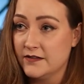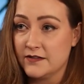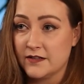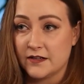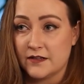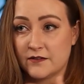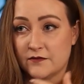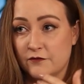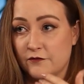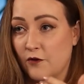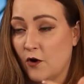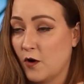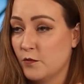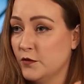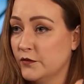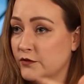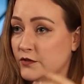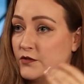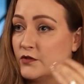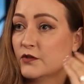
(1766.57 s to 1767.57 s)
like a farm
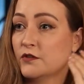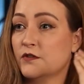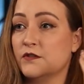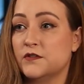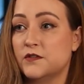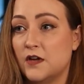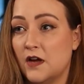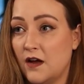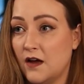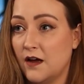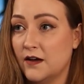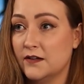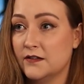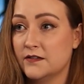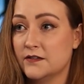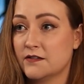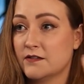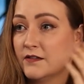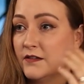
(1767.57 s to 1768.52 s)
of a certain size,